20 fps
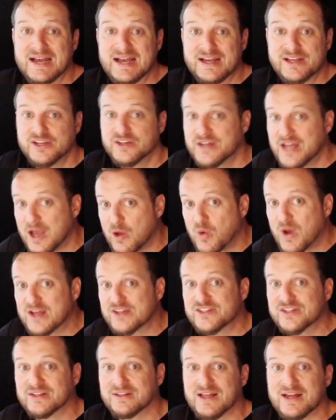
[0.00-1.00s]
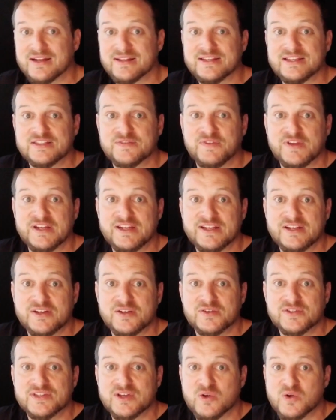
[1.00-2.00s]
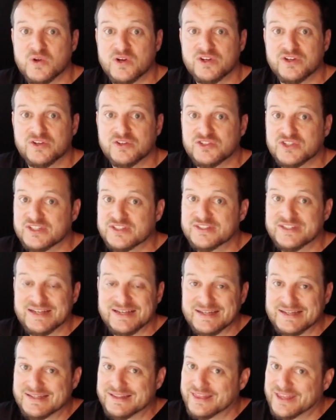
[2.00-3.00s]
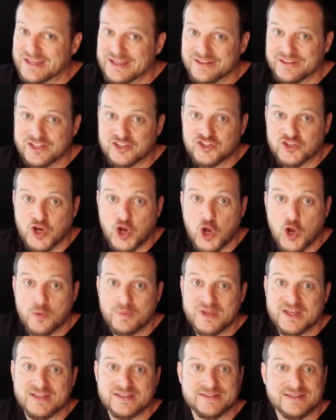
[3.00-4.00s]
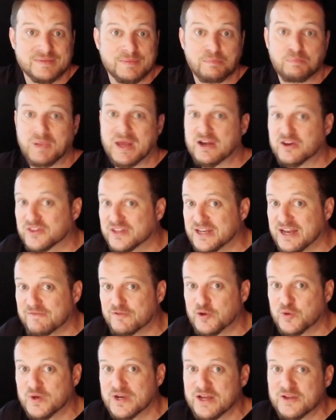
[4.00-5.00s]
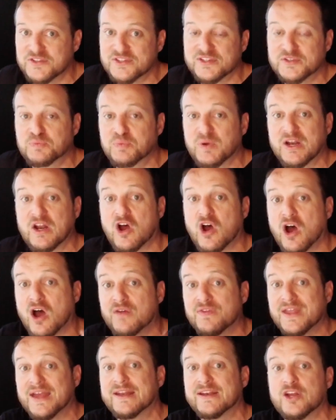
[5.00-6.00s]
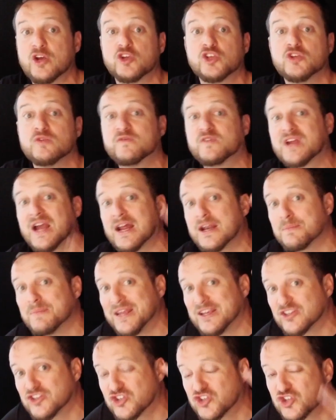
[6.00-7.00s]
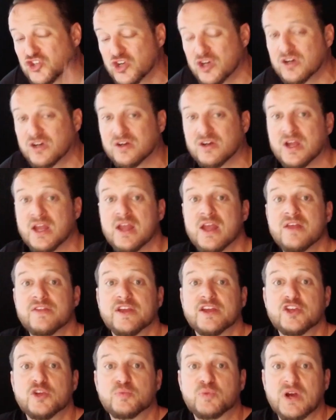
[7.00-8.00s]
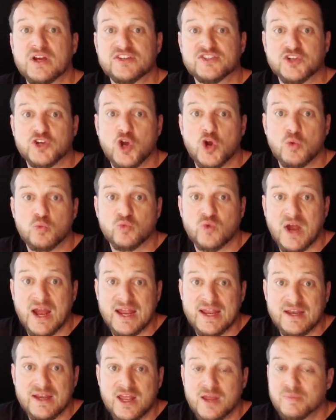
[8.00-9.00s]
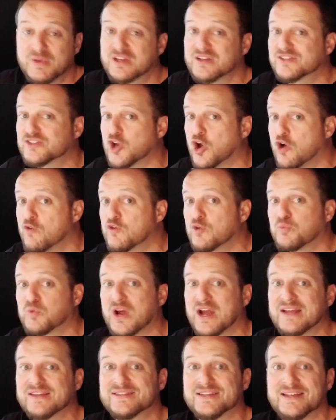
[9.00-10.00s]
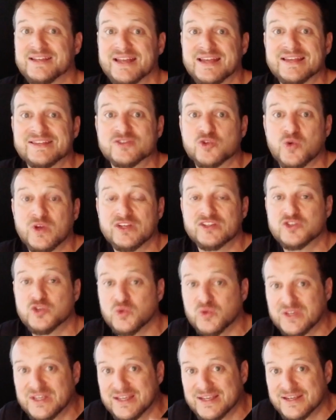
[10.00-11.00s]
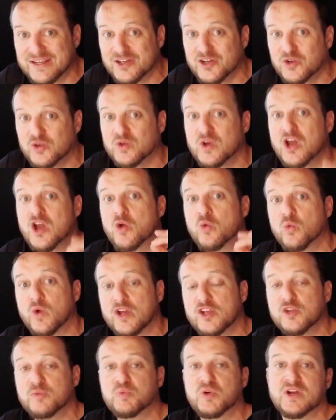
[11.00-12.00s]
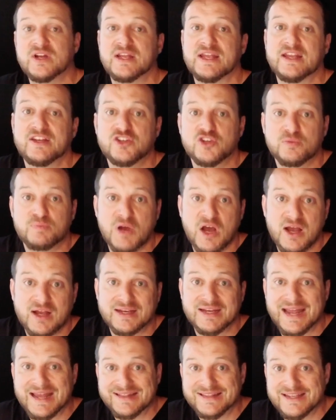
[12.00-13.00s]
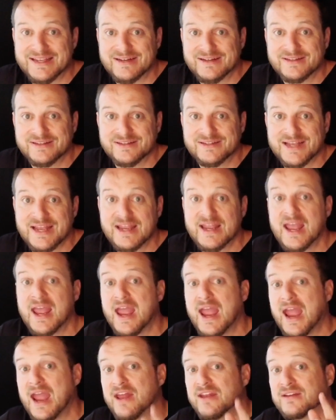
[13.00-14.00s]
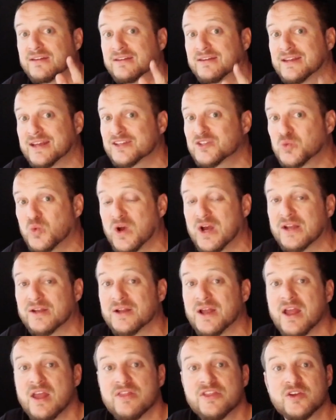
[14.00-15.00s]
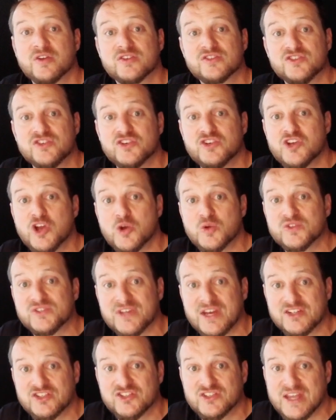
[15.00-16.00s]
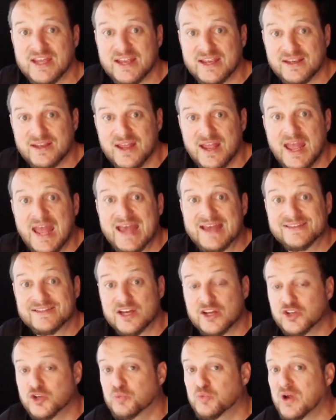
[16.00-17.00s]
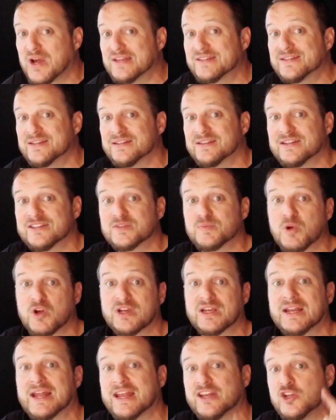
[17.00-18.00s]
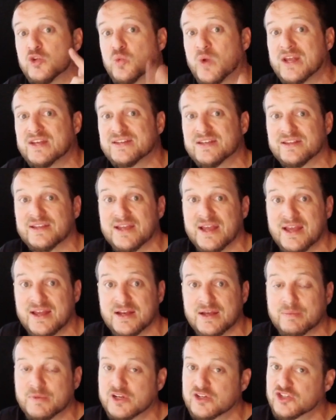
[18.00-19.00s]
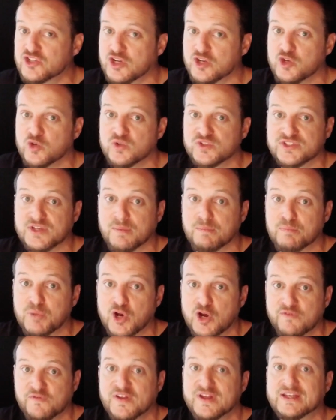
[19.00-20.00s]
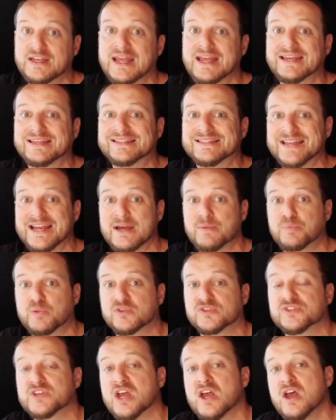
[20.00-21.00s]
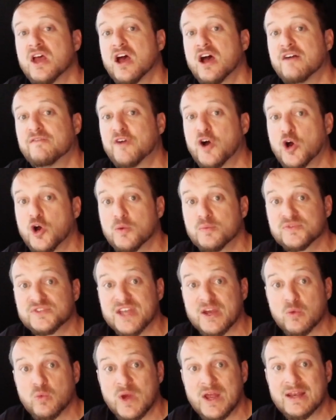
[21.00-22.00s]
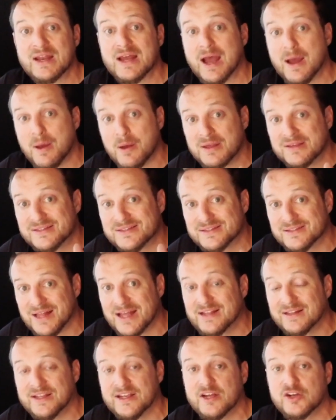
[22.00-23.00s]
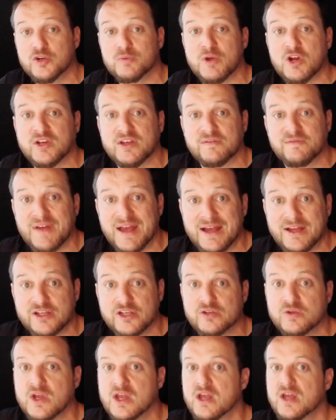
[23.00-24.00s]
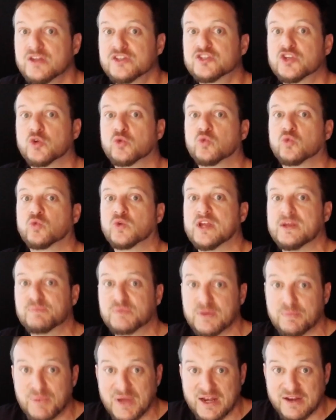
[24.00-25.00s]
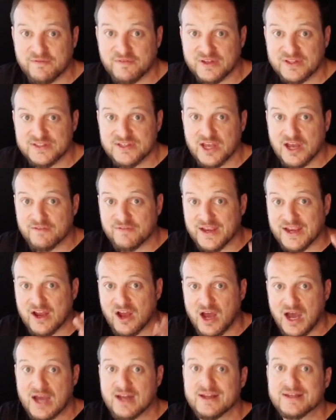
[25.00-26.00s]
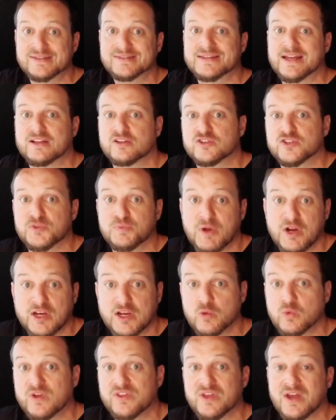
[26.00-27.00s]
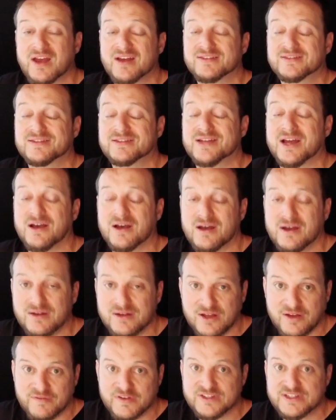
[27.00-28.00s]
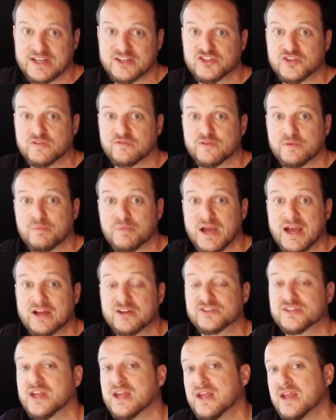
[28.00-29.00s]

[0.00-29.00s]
you're not watching a lot of these videos or you're just thinking that your home is better than everyone else's. But on that note, you've got to make sure that you price your home right because overpricing is going to kill what you put in your pocket at the end of the day. And guess what? There's no such thing as underpricing in this market. And you wait to the end. I'm going to show you some perfect examples of homes that went slightly under market value to reap the benefits of a hot seller's market with a ton of attention from buyers